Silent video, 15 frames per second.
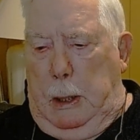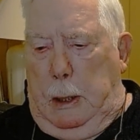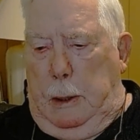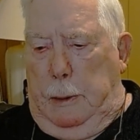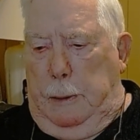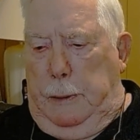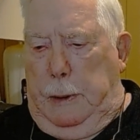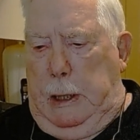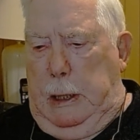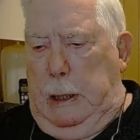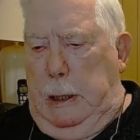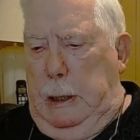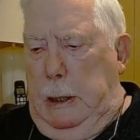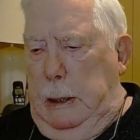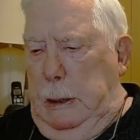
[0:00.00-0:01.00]

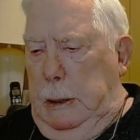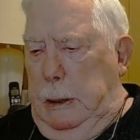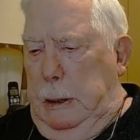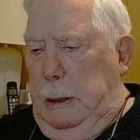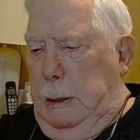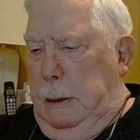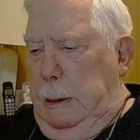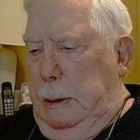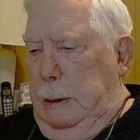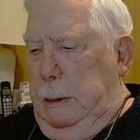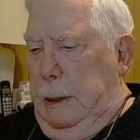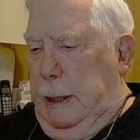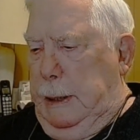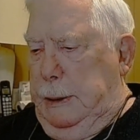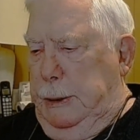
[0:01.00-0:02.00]
The
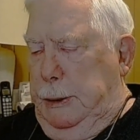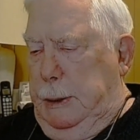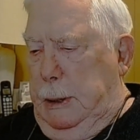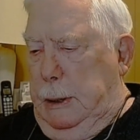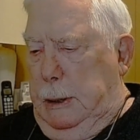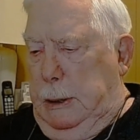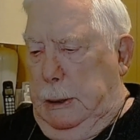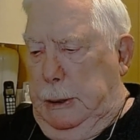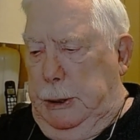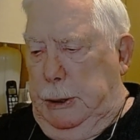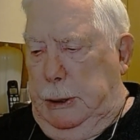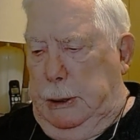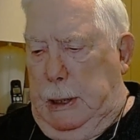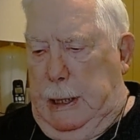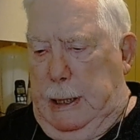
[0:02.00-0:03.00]
next
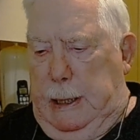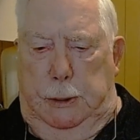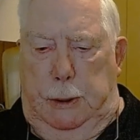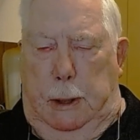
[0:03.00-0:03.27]
slide,